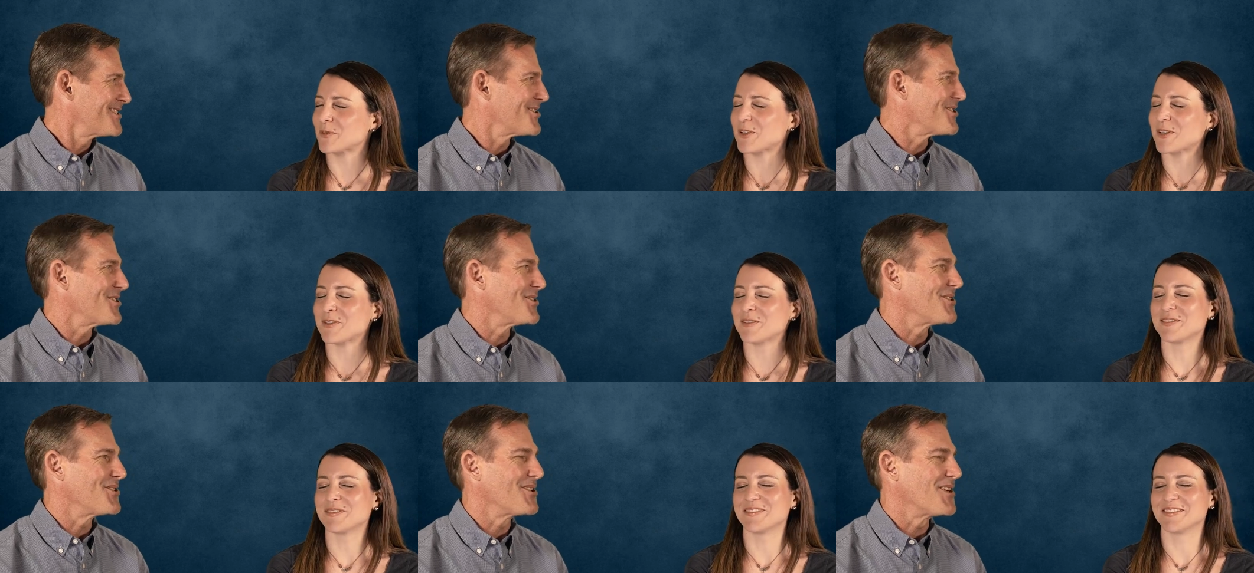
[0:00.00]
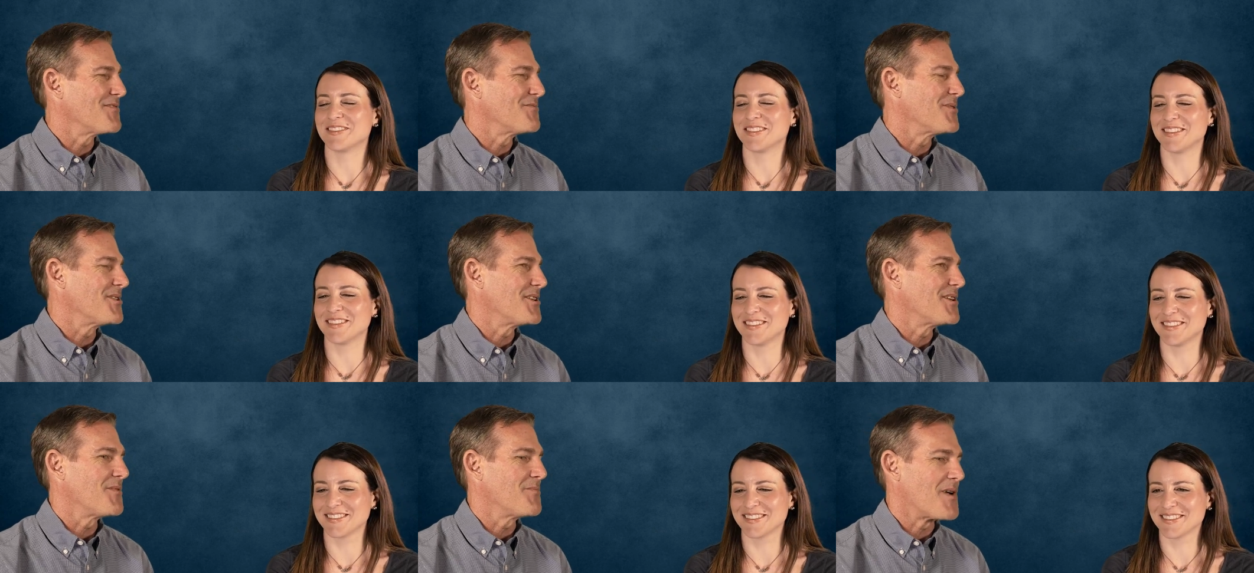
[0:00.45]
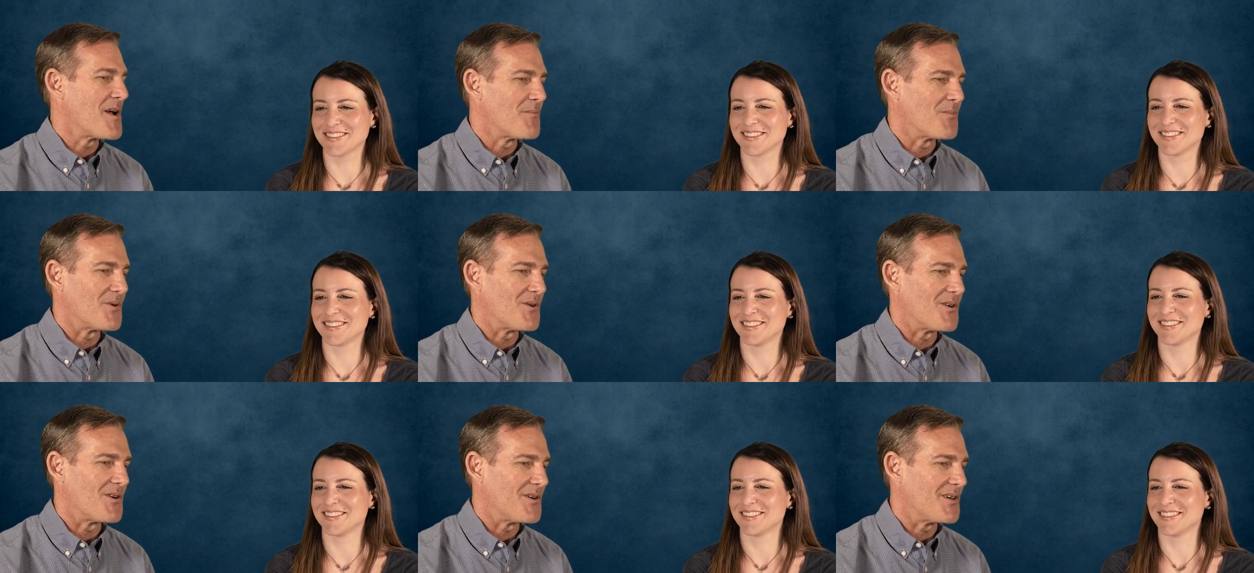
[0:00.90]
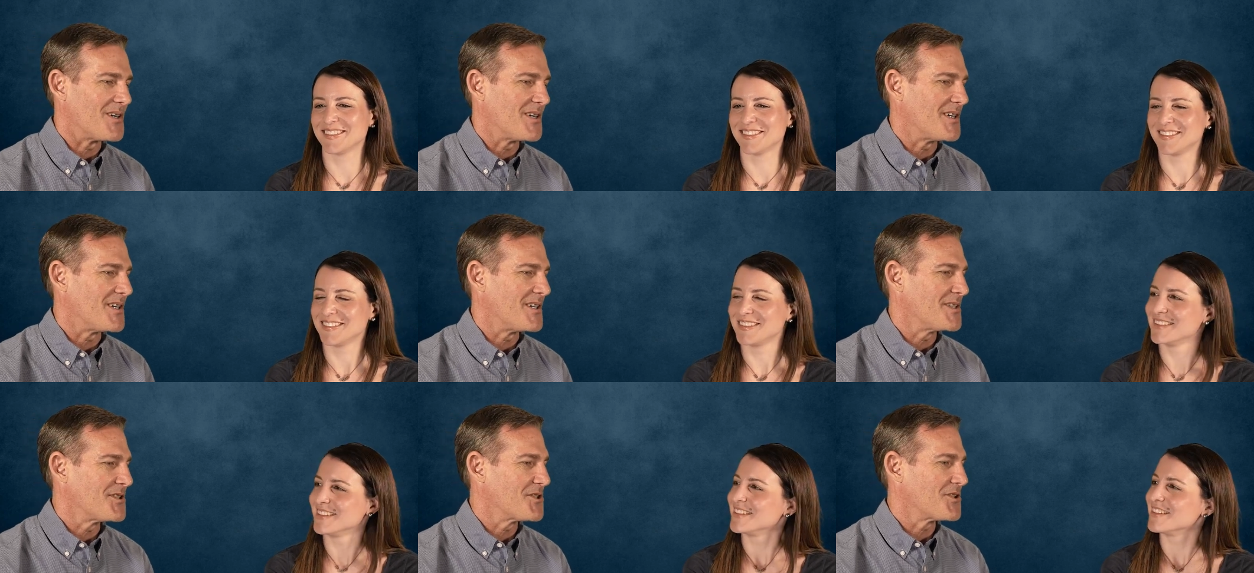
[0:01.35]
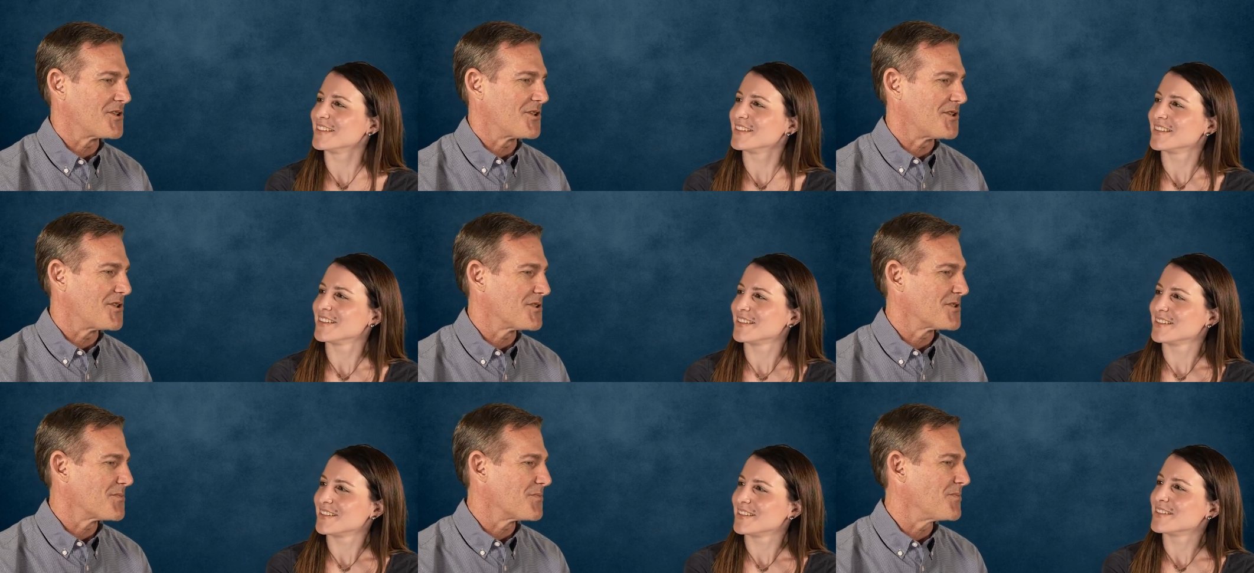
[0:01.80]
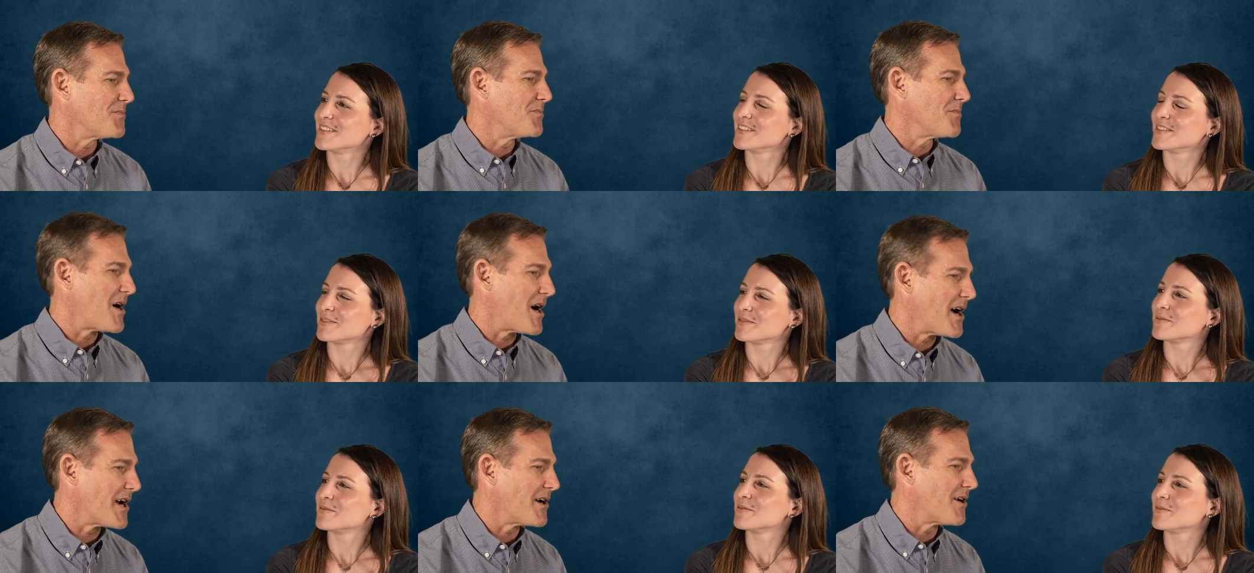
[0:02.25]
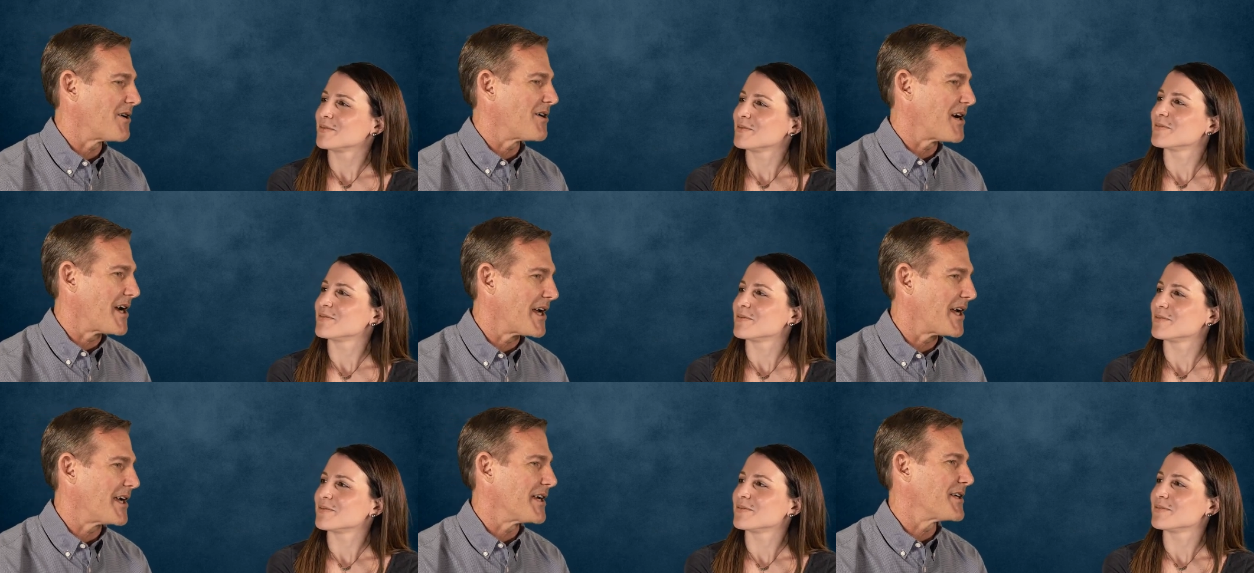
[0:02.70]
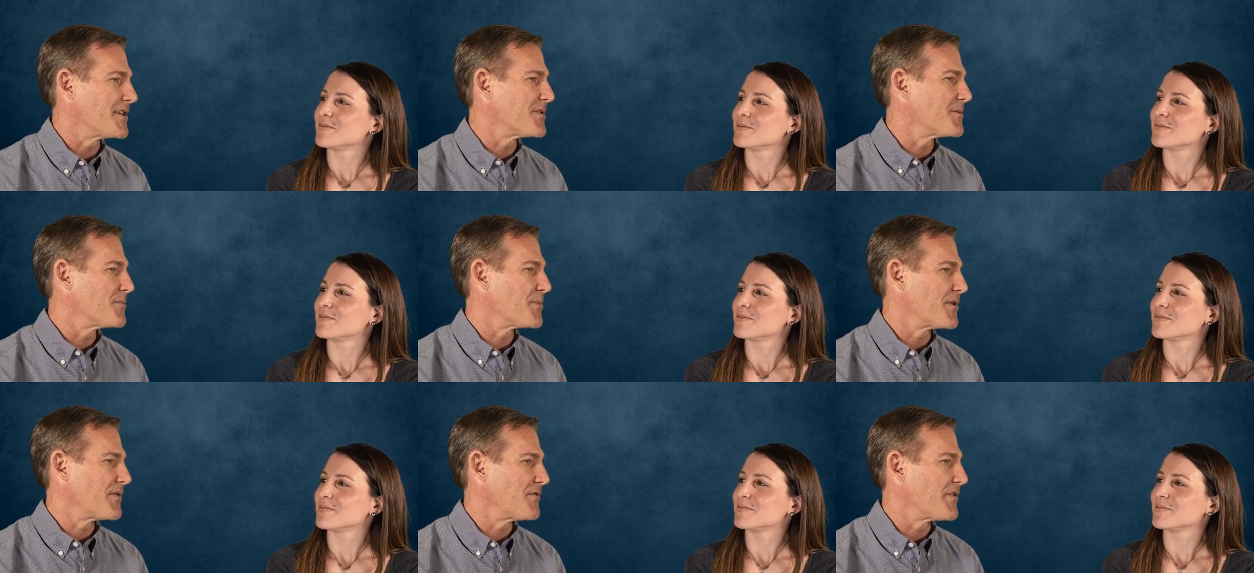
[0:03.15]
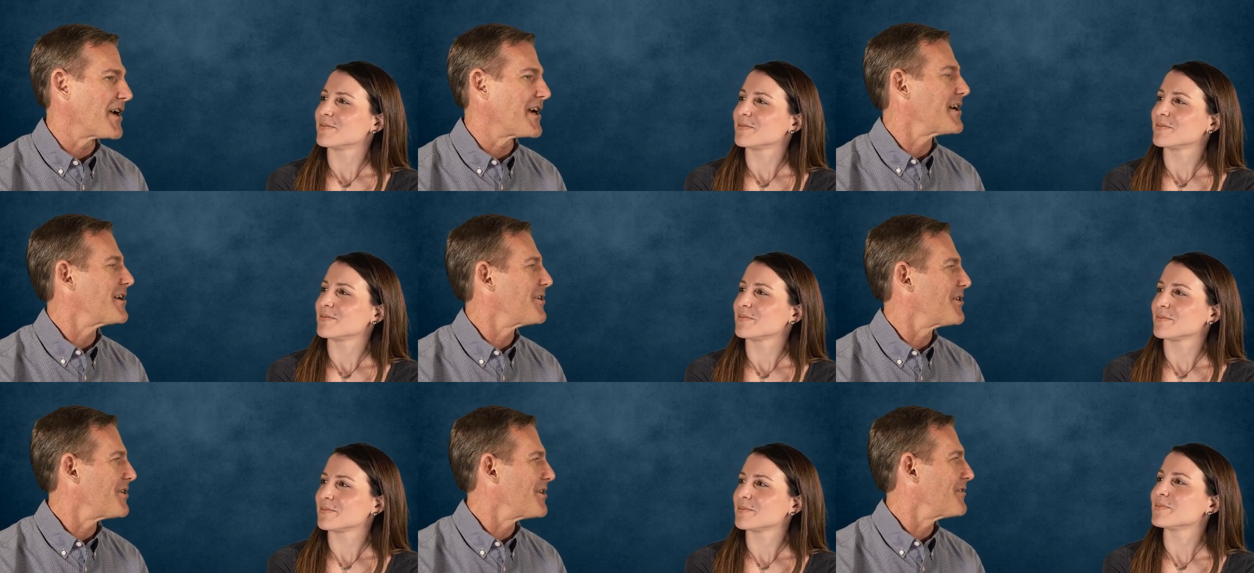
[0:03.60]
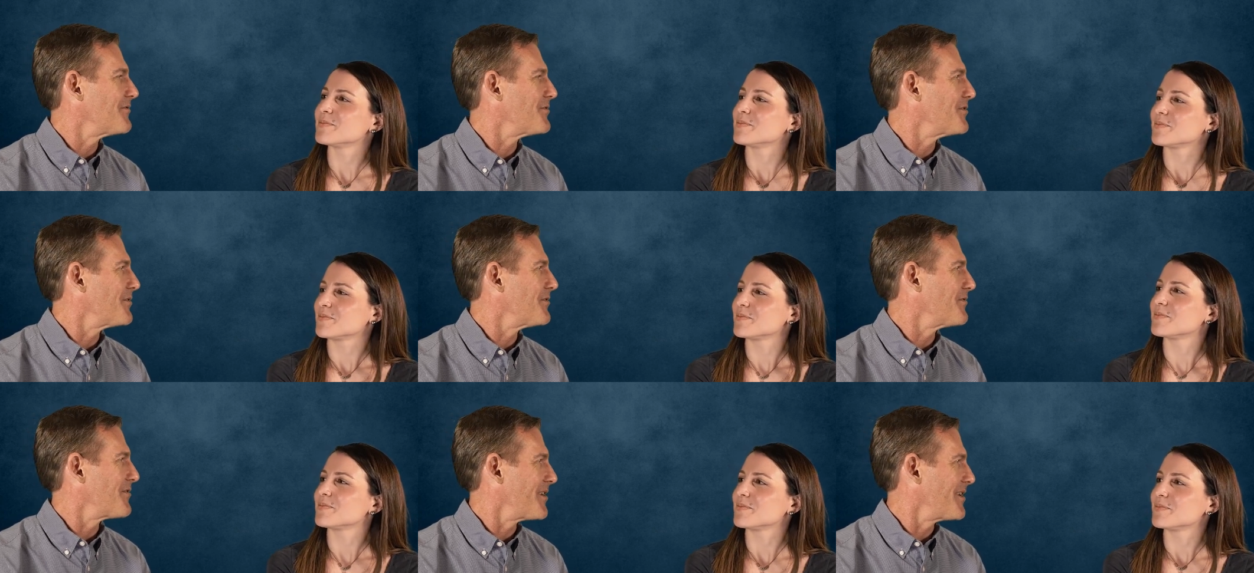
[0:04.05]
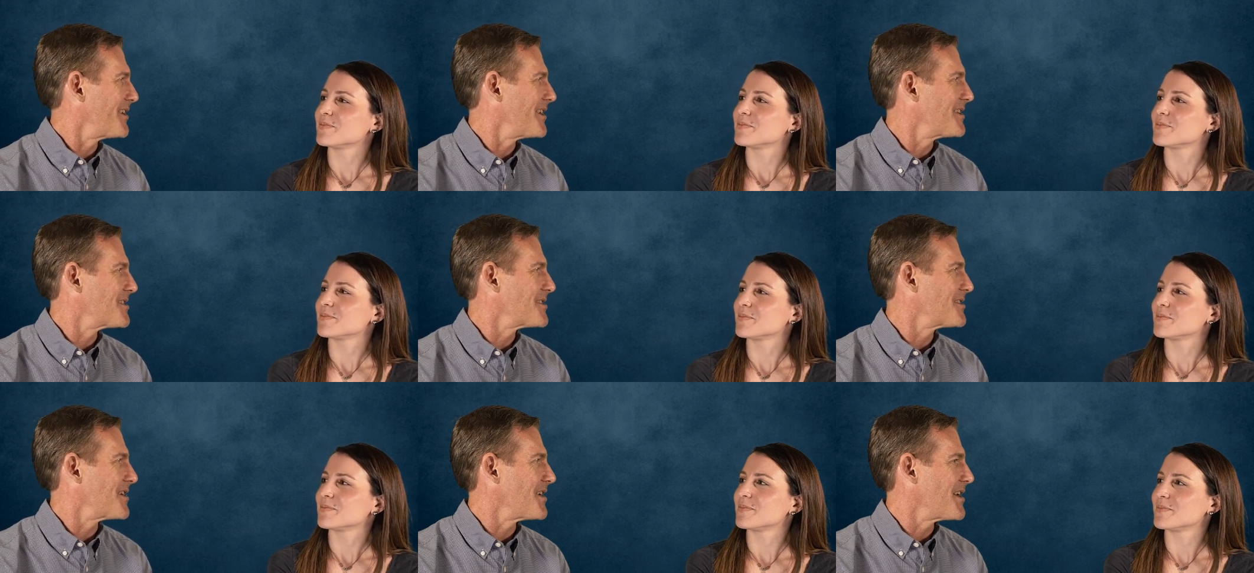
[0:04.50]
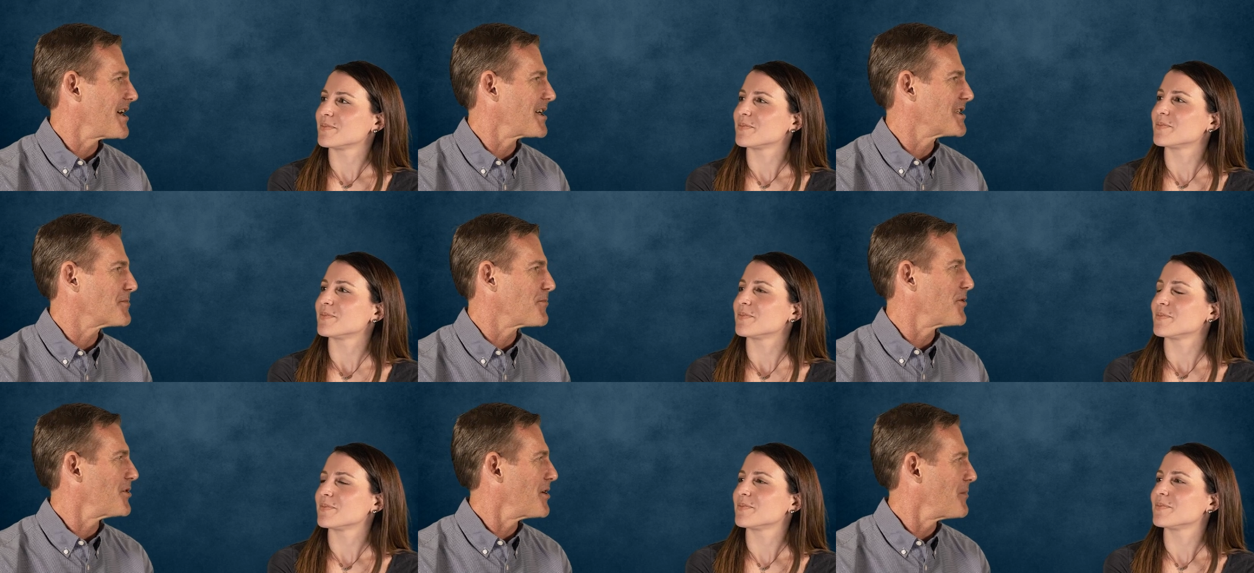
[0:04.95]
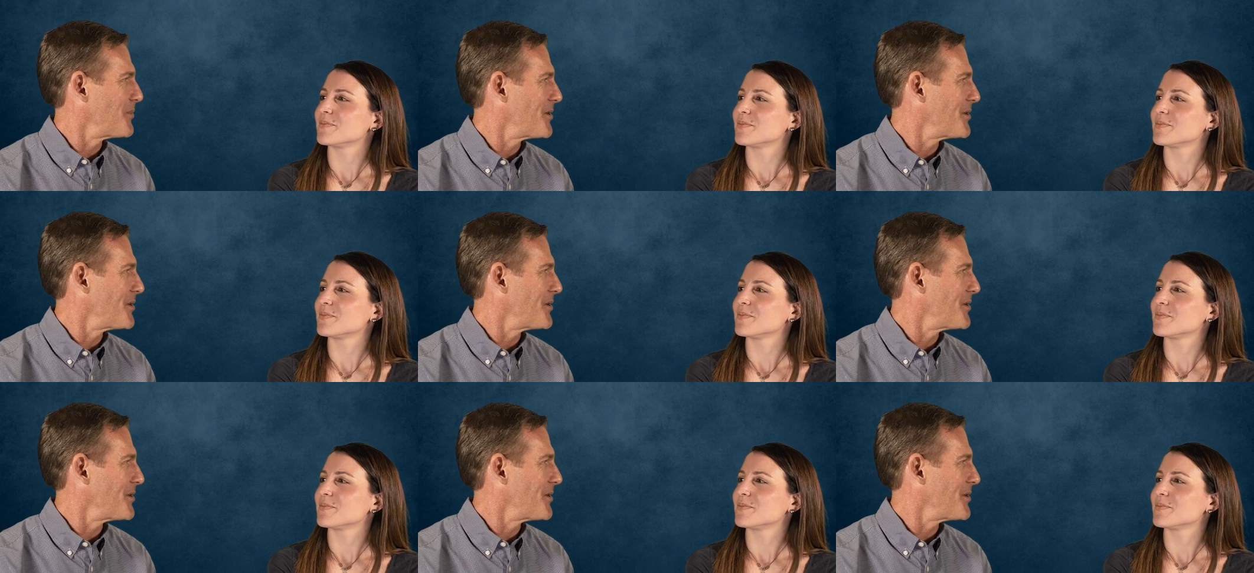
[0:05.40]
Speaker 1: Yeah. So I've been a member, uh, insurance buyer, and purveyor of your various uh, expert